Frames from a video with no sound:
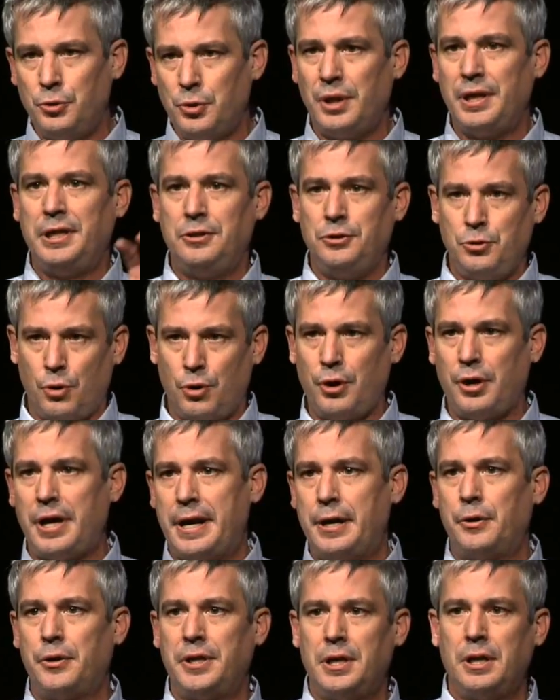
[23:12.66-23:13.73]
in your
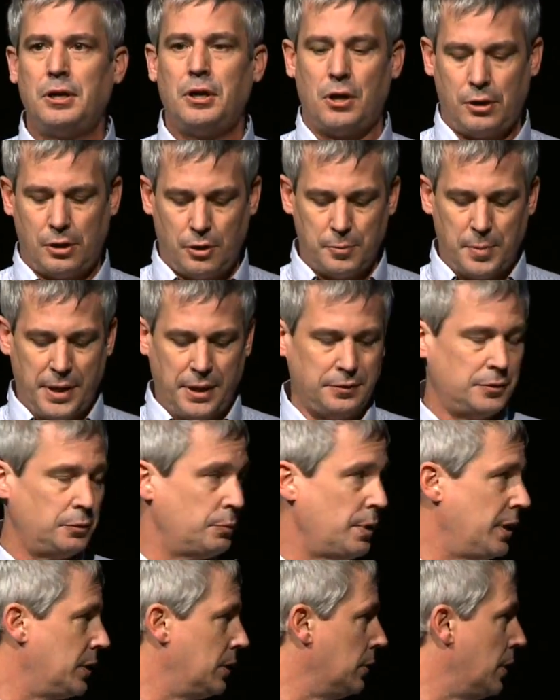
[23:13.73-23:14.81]
area are obeying the
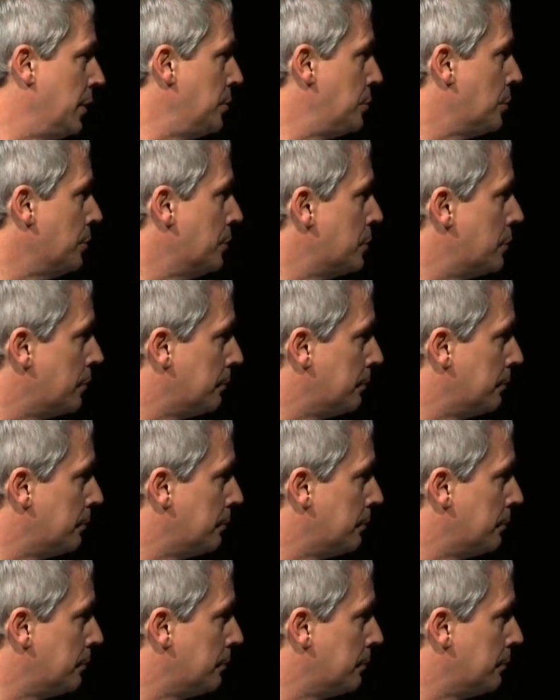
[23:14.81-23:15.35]
regulations.